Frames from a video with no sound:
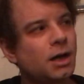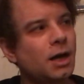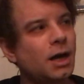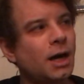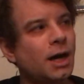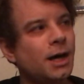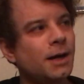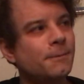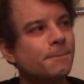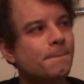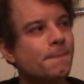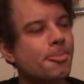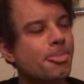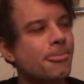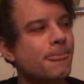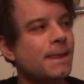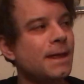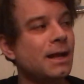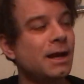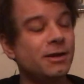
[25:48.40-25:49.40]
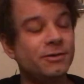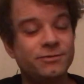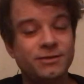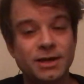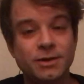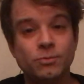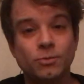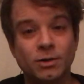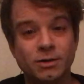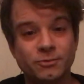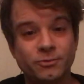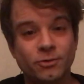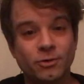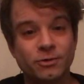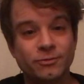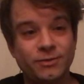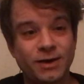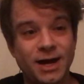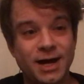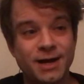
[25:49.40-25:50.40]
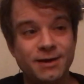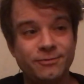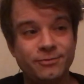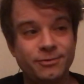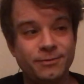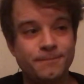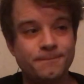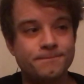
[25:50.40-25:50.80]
And I said 1-4-5